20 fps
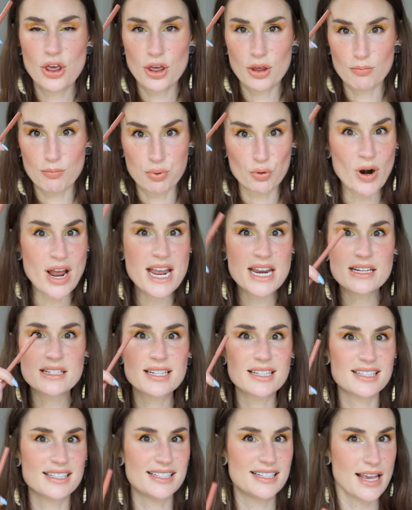brain
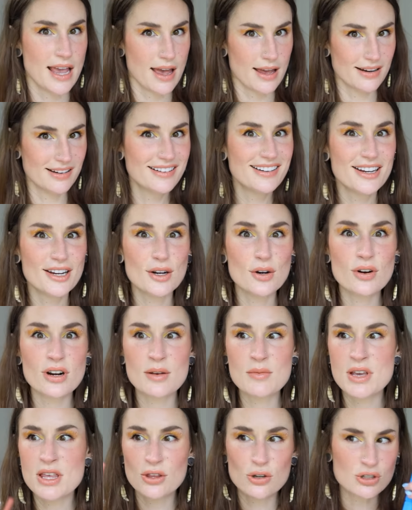to skin. You know what
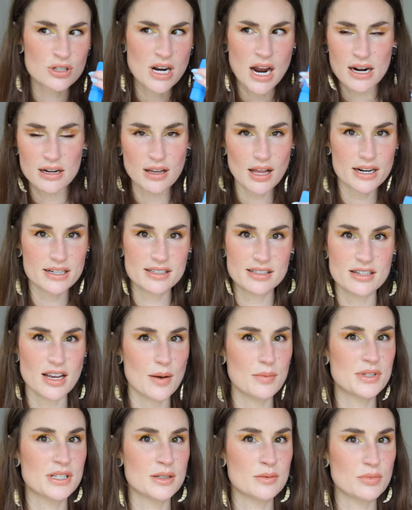I mean? There's not a lot of
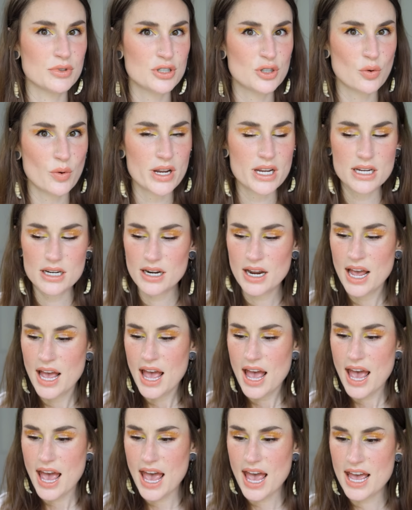steps in between.
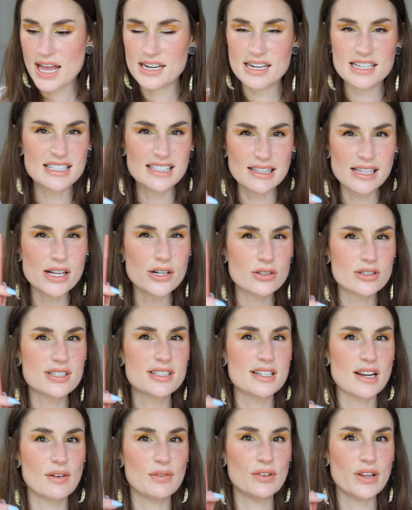And it's little
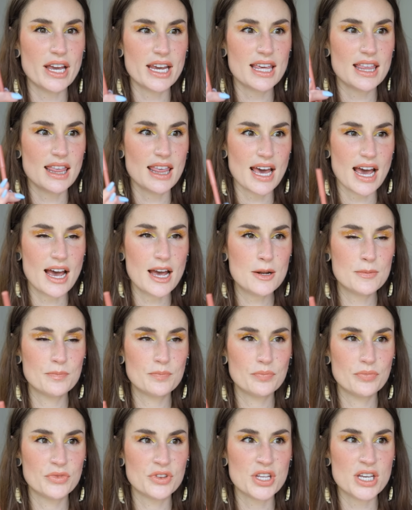stuff like that
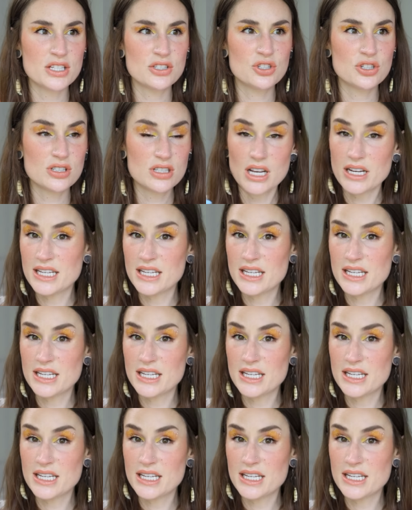that just,